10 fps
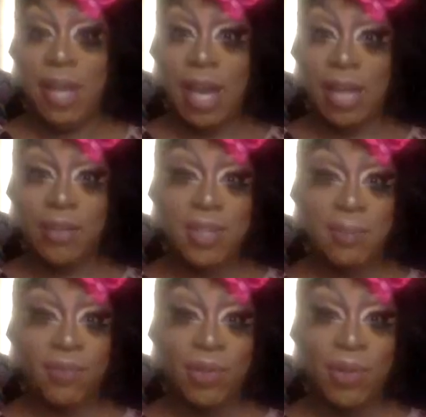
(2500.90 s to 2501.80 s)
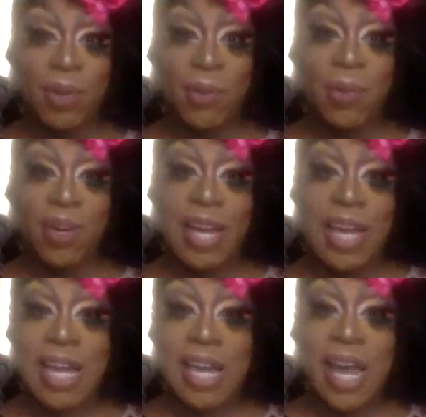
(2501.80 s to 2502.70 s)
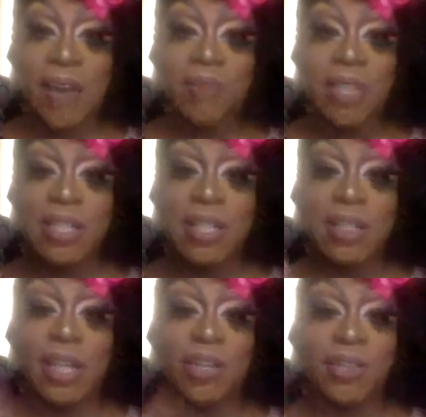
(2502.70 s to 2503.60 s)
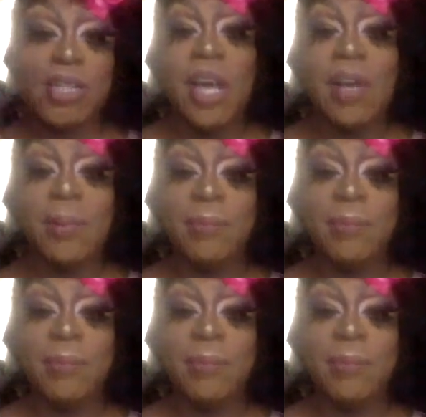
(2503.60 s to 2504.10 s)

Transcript: I know some of you have this in like your top